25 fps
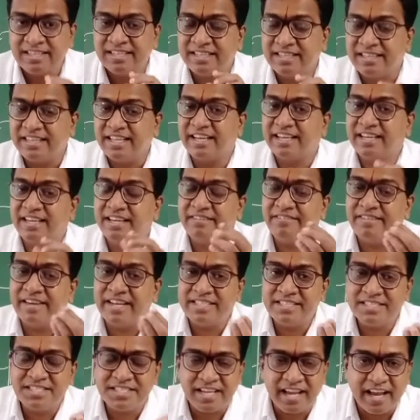the
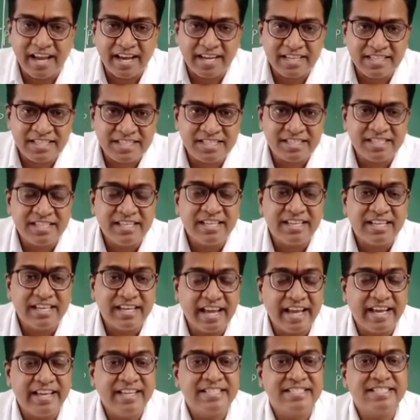given charge
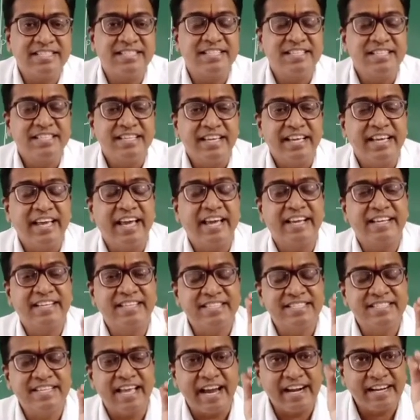lies
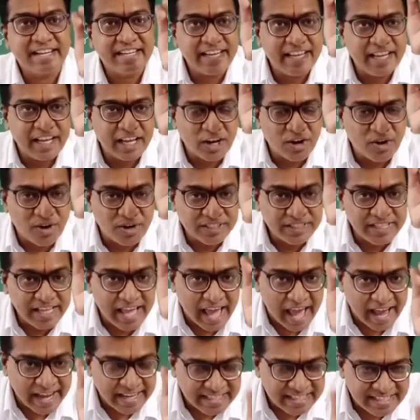exactly along
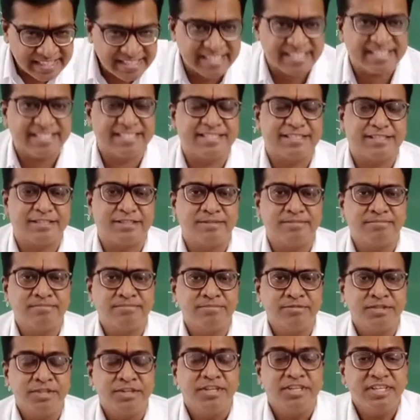the axis.
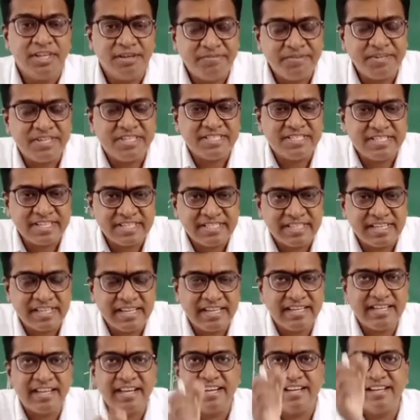If it is a
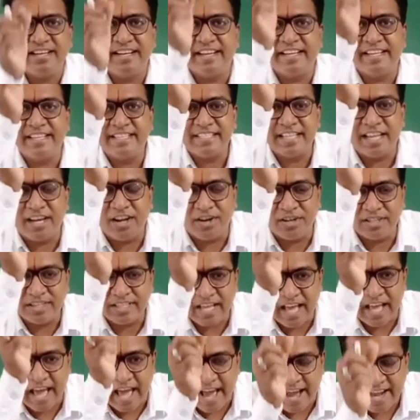cylinder, it is along
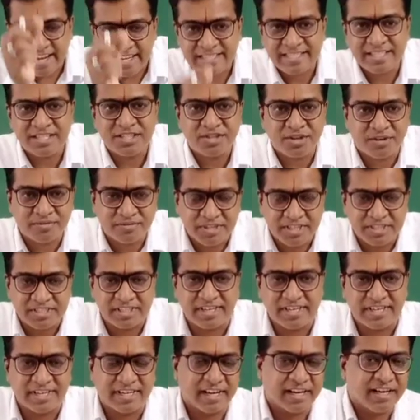the axis of the
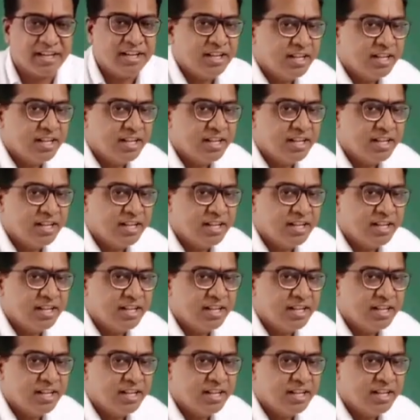cylinder.